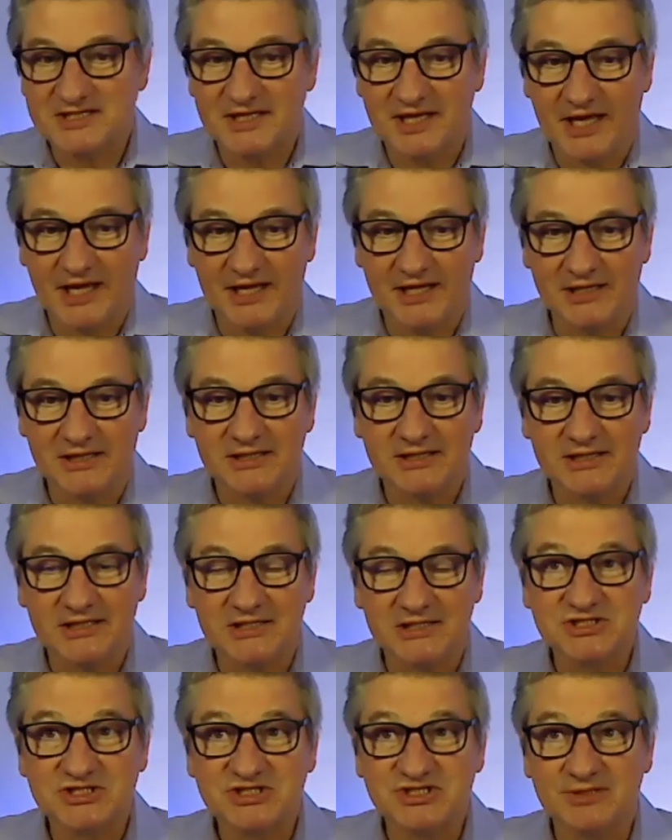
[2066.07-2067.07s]
today
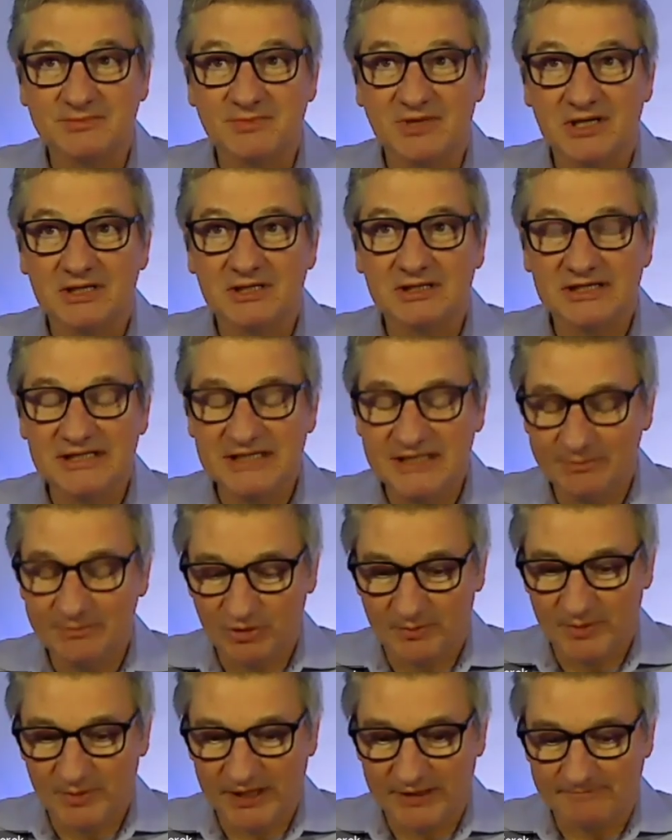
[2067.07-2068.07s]
is Simma
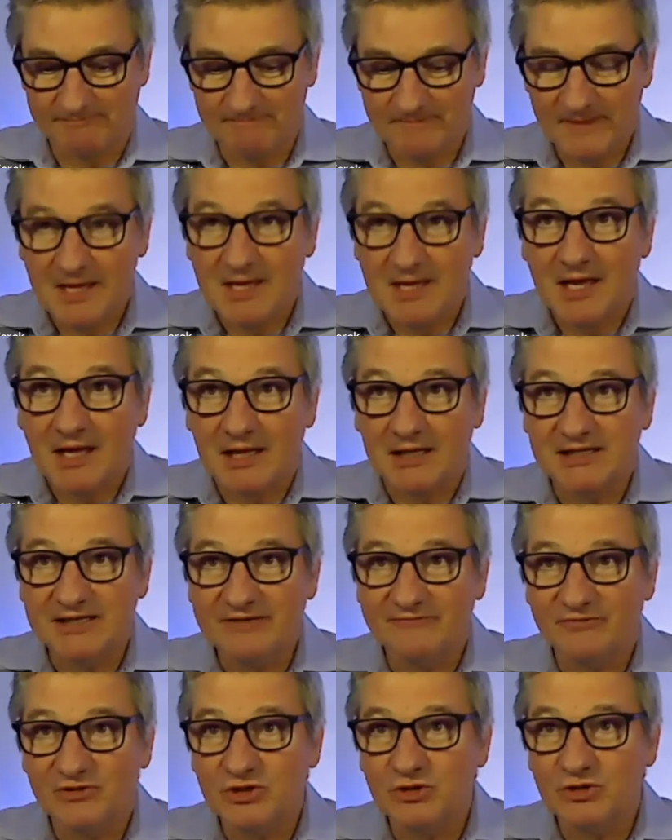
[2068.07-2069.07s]
Lieberman,
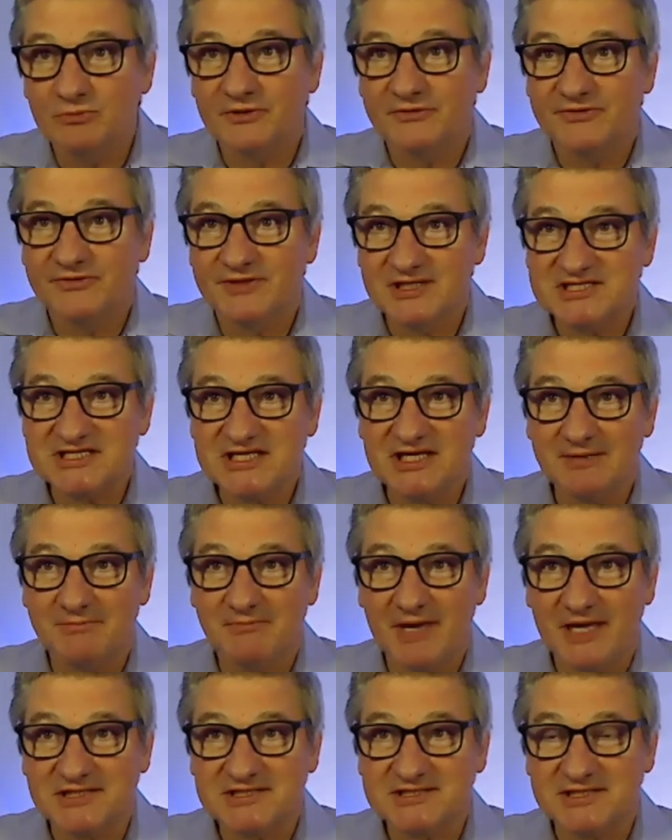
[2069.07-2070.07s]
leaving you with this key
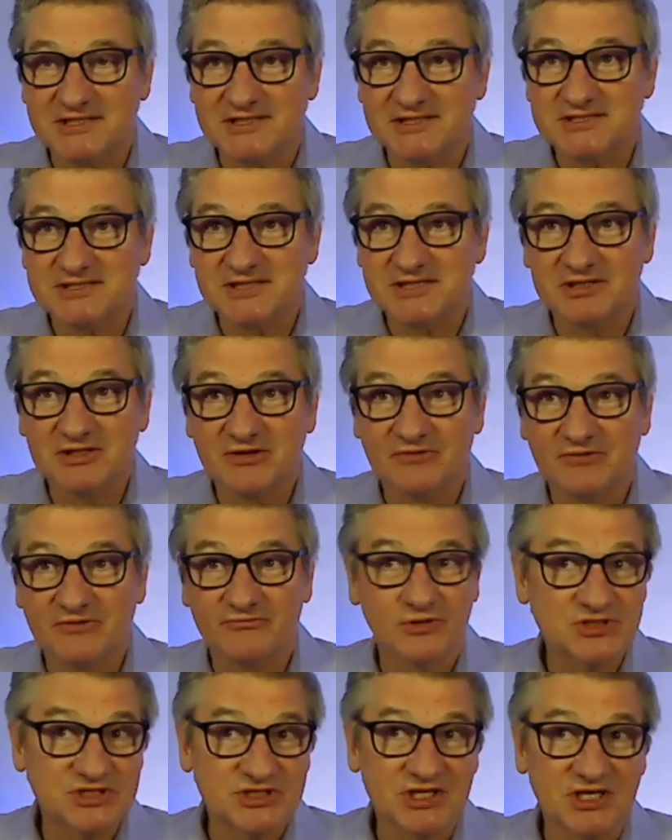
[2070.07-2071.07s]
message:
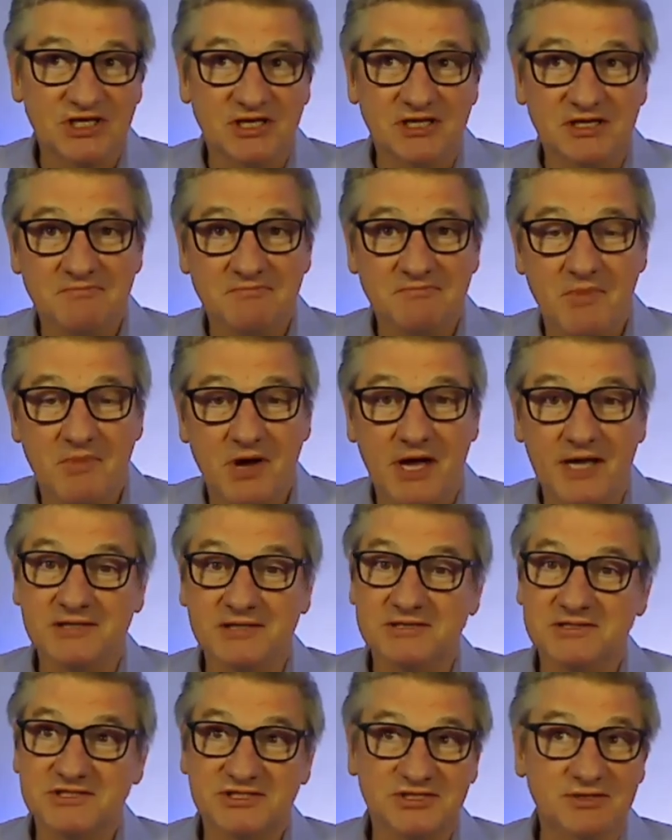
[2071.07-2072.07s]
diversity
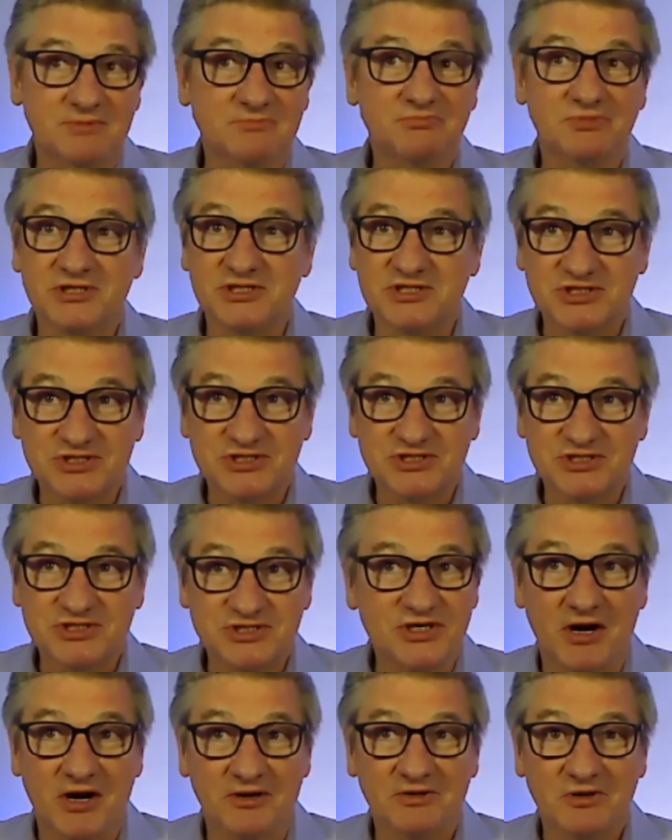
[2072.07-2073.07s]
might simply
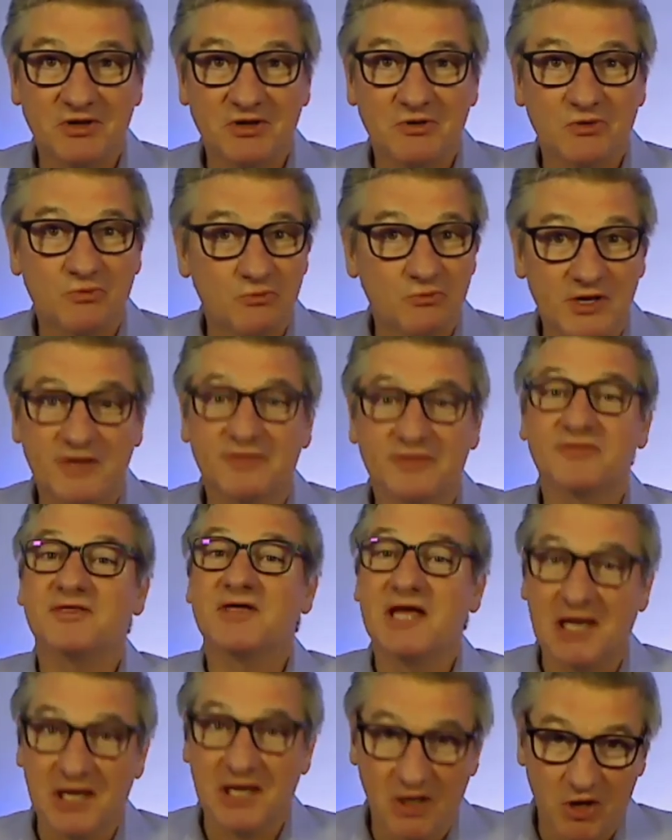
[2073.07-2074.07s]
start
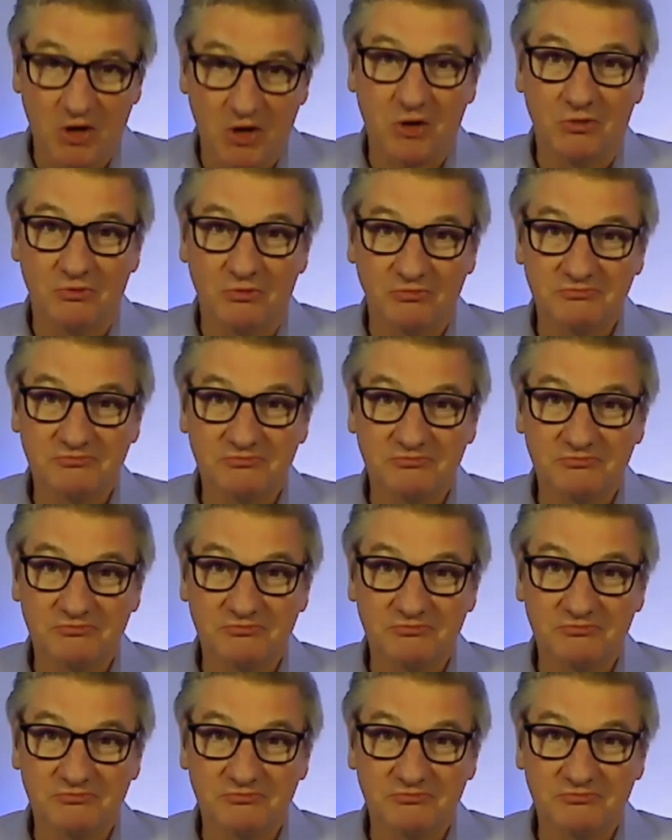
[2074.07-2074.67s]
with hello.